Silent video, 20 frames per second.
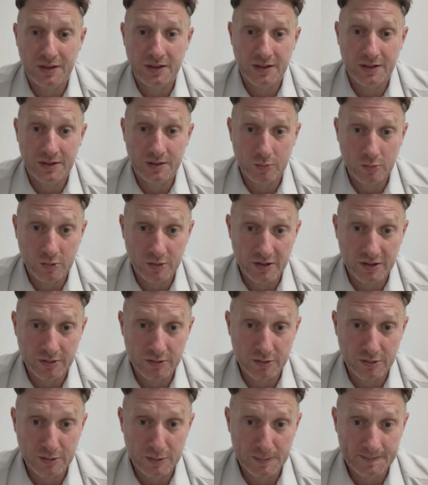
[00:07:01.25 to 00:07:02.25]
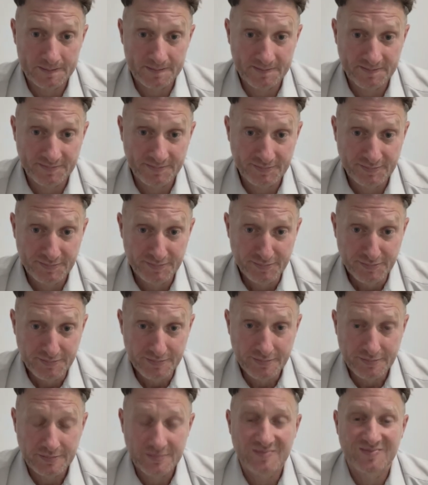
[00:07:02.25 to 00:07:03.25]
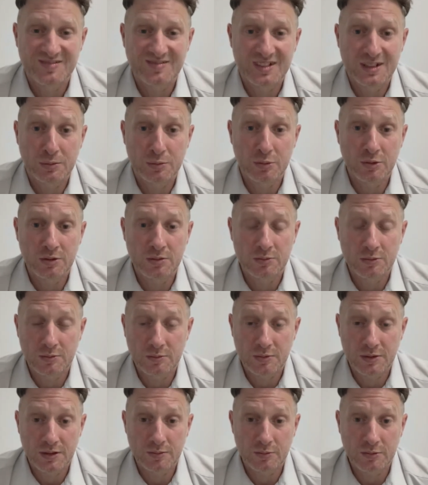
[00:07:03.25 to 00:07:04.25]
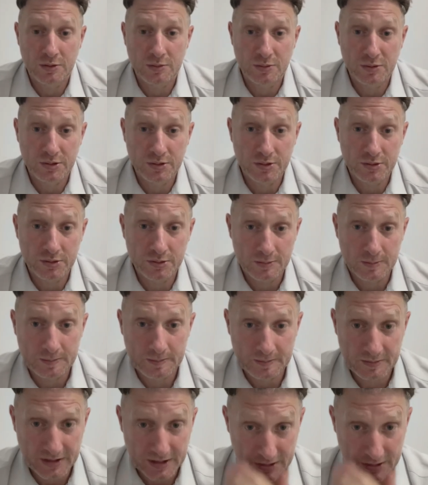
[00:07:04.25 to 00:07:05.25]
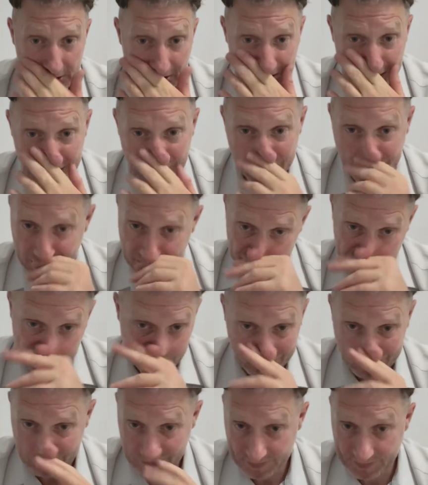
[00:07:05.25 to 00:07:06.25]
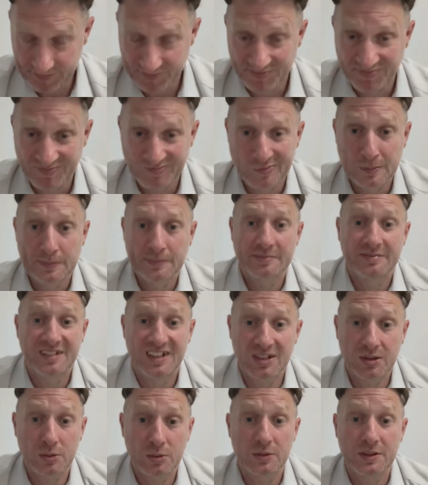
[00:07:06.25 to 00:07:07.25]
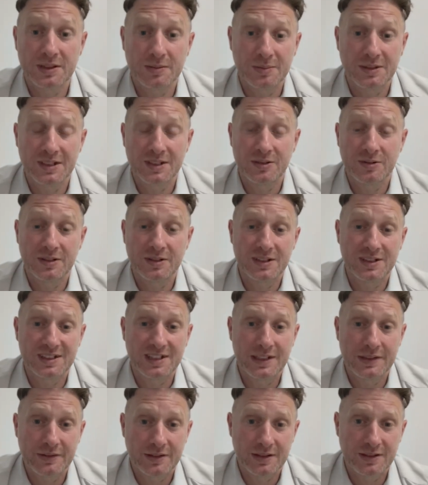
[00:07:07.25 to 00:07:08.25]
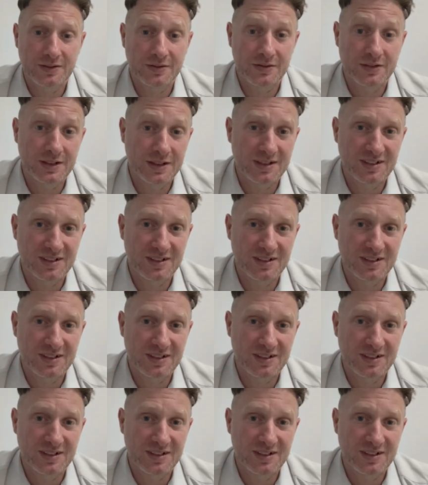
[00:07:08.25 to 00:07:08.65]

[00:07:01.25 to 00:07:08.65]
He's a war hero. You're World War I and World War II. That's all his money. That's all his money, all his savings for that.